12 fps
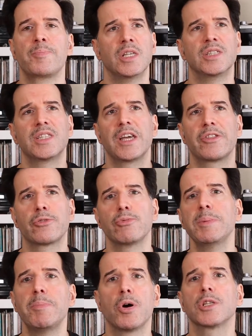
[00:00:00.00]
you take
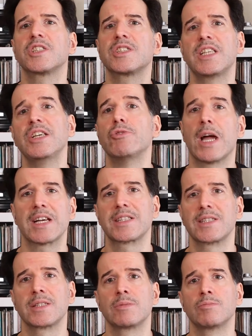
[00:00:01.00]
three parts
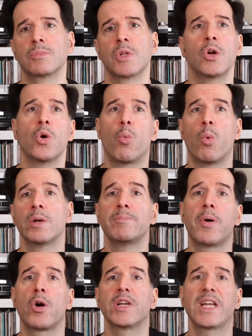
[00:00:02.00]
T-Rex, one
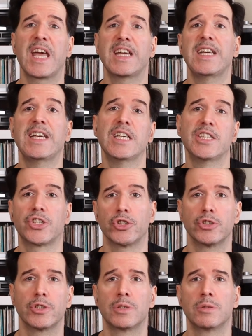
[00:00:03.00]
part Eddie
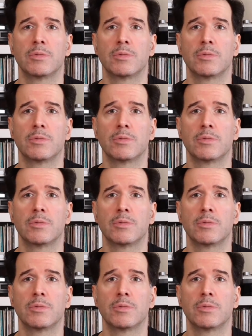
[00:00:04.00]
Izzard,